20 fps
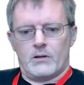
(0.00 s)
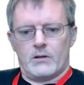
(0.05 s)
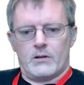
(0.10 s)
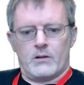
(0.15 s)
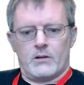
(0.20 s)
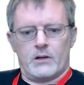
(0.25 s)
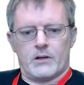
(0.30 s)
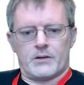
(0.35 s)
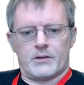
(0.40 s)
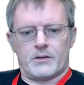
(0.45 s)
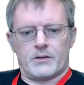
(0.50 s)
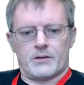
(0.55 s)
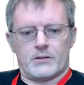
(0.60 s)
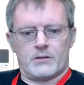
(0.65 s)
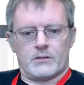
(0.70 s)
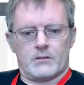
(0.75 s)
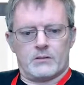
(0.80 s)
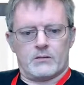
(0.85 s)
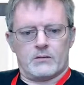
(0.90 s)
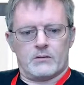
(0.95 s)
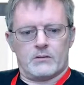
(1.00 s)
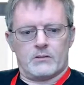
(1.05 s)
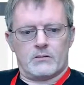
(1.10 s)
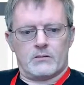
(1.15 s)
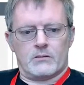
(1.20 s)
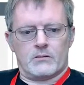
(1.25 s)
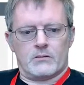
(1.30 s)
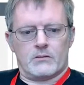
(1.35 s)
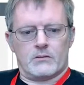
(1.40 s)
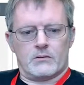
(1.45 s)
Let's
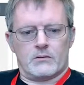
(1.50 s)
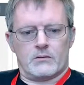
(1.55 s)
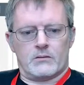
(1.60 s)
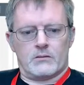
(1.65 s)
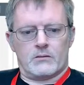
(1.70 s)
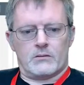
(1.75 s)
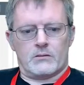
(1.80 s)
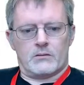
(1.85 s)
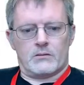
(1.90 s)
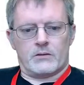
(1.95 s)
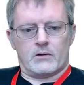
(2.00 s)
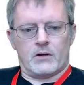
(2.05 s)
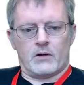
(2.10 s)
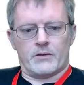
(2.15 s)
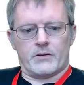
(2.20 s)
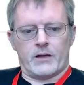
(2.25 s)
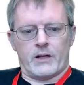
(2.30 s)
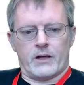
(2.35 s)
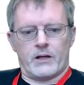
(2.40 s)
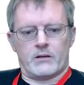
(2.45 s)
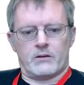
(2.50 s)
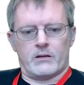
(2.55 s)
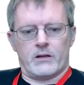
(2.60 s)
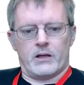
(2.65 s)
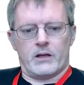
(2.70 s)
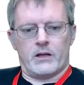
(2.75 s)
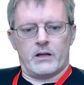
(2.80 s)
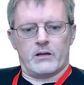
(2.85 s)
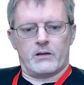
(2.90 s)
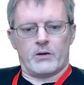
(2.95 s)
close that
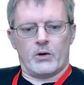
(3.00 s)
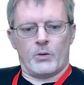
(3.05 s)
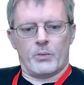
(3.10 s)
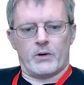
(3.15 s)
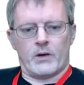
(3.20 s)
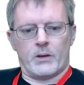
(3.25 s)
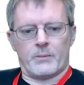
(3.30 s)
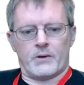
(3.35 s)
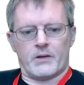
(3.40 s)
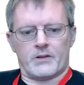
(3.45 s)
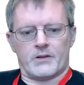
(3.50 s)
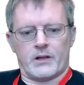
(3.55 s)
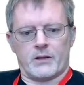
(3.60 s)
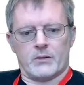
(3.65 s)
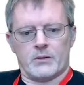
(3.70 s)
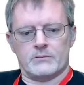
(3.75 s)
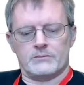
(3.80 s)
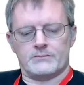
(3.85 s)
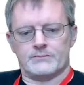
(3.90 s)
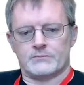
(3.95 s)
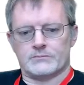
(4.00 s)
and open up this other one.